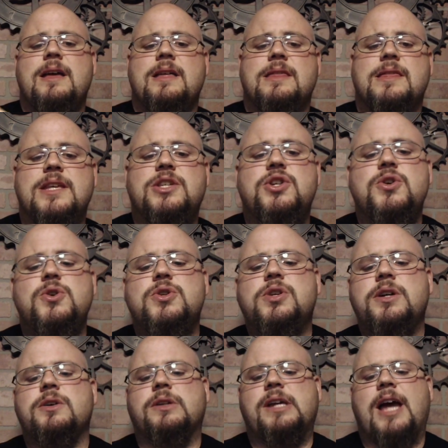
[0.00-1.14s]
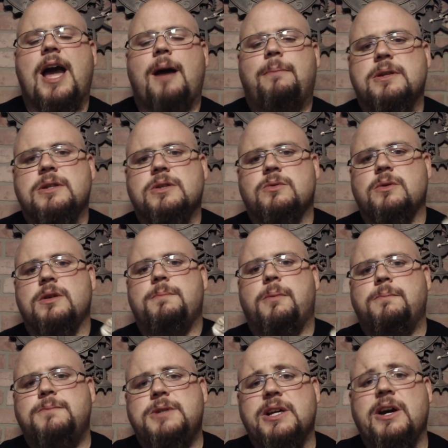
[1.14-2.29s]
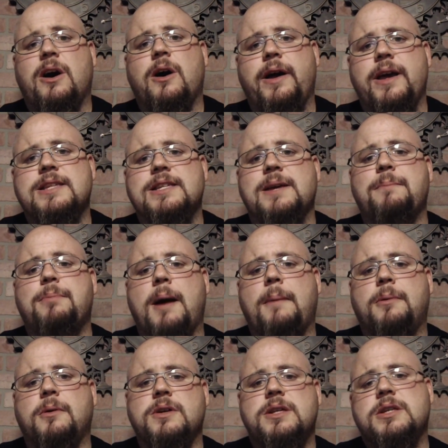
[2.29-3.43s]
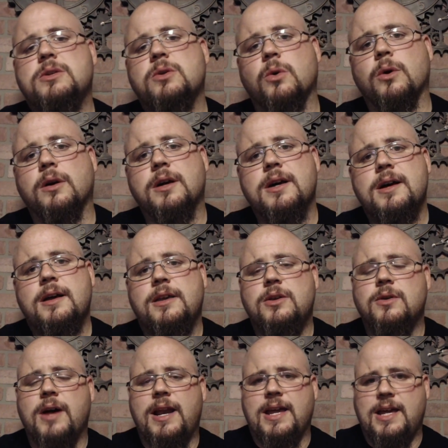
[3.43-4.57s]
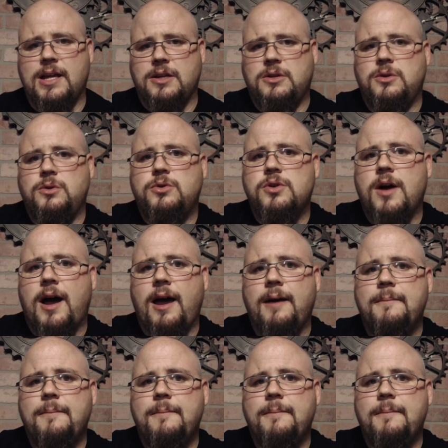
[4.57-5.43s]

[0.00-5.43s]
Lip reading: This usually only happens when a cigar is improperly stored. You let it get too dry.